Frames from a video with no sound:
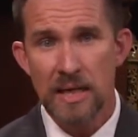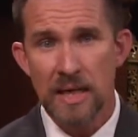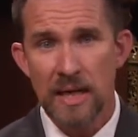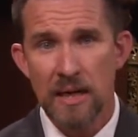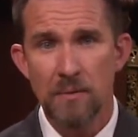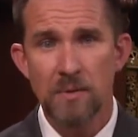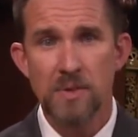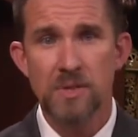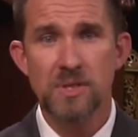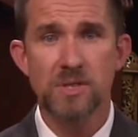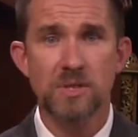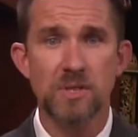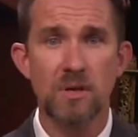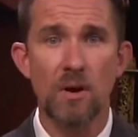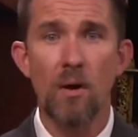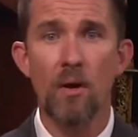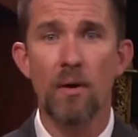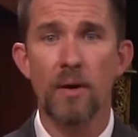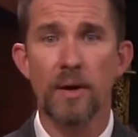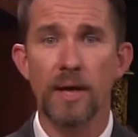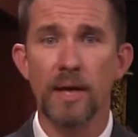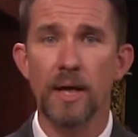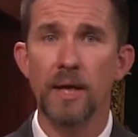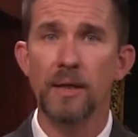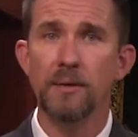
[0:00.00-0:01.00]
It was
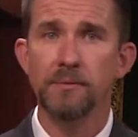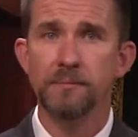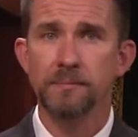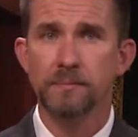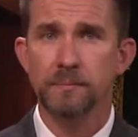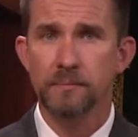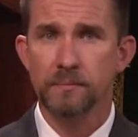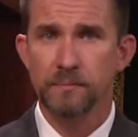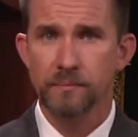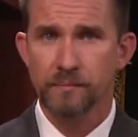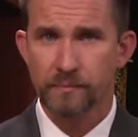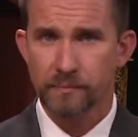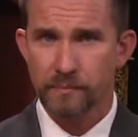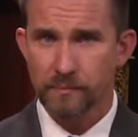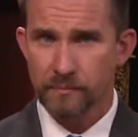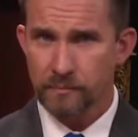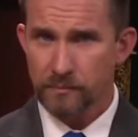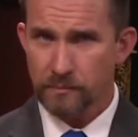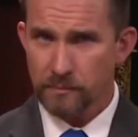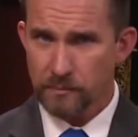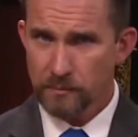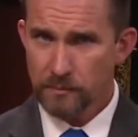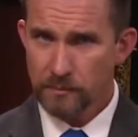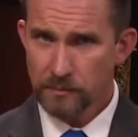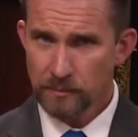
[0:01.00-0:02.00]
started
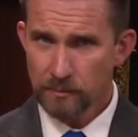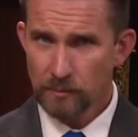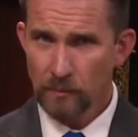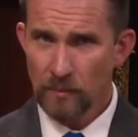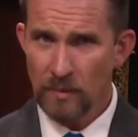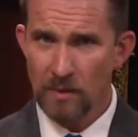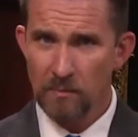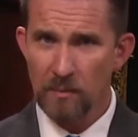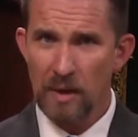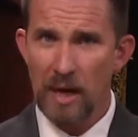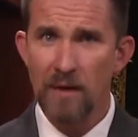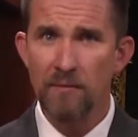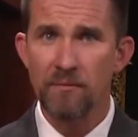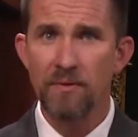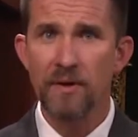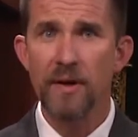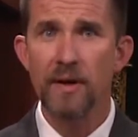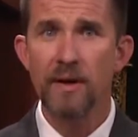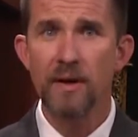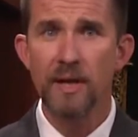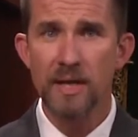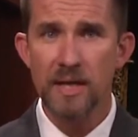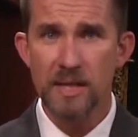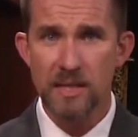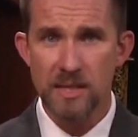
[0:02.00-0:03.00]
by
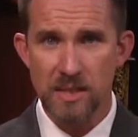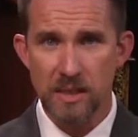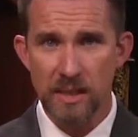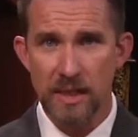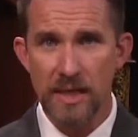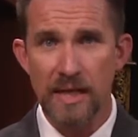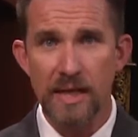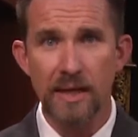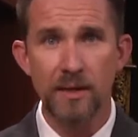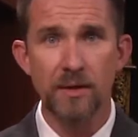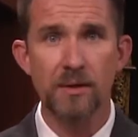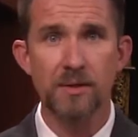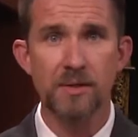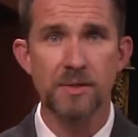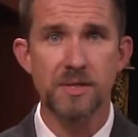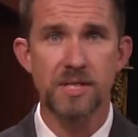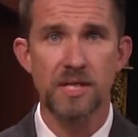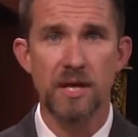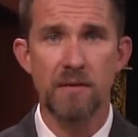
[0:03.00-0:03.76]
various leaders,